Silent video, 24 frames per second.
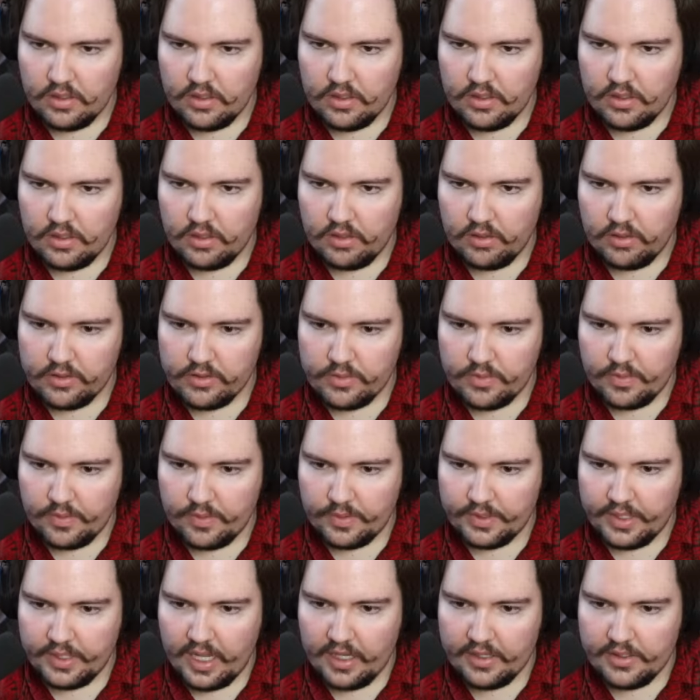Lures we will
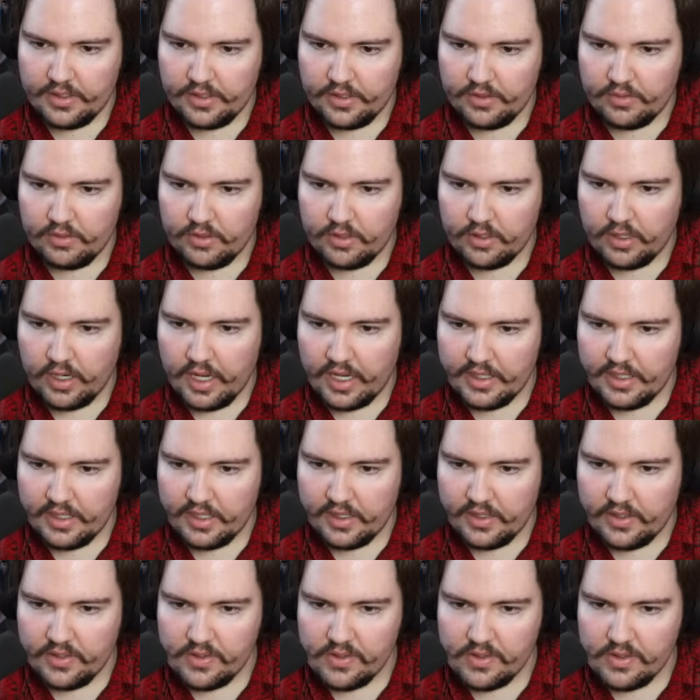not do. Lure
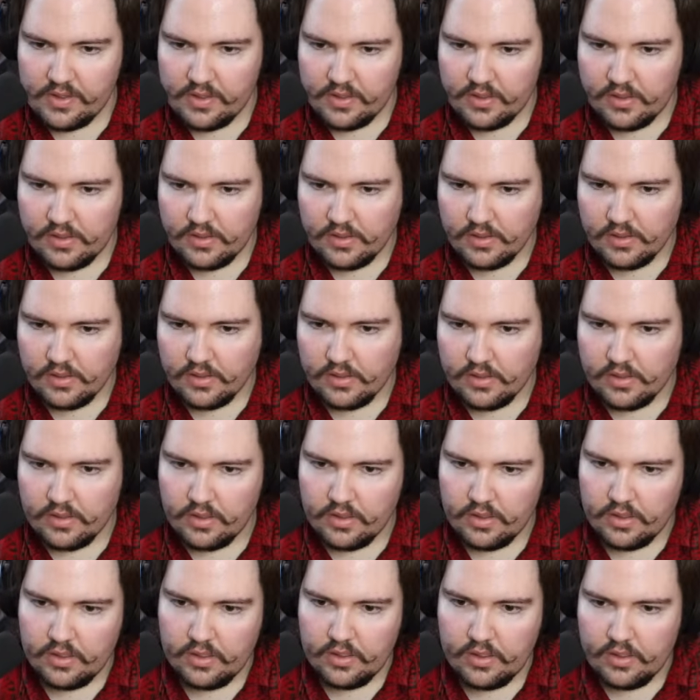ideas.
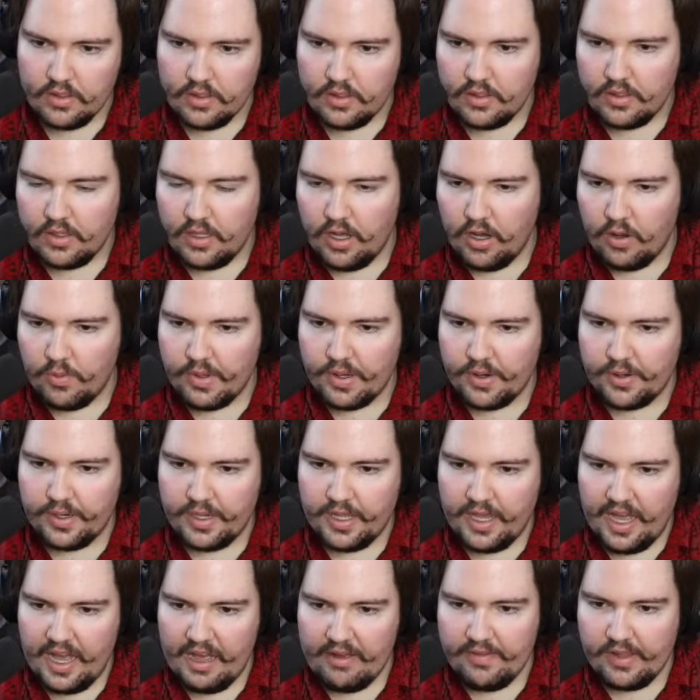Oh, we already
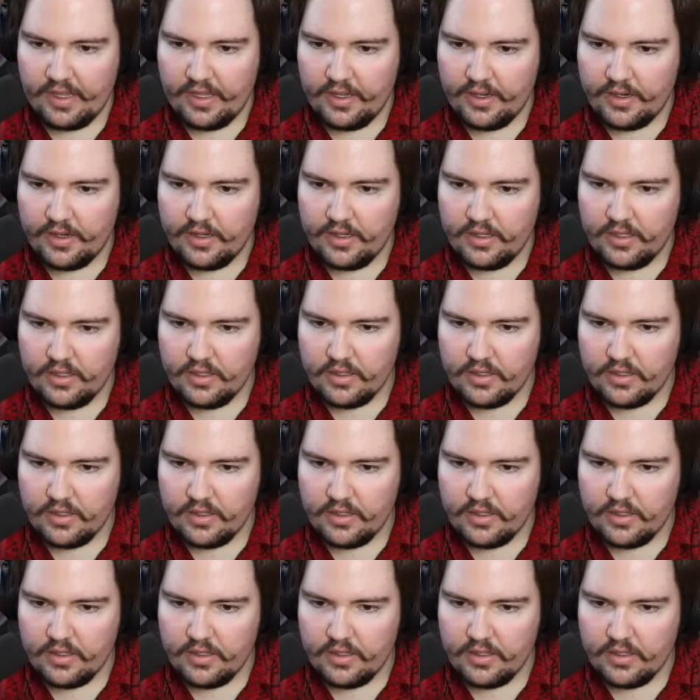have it here.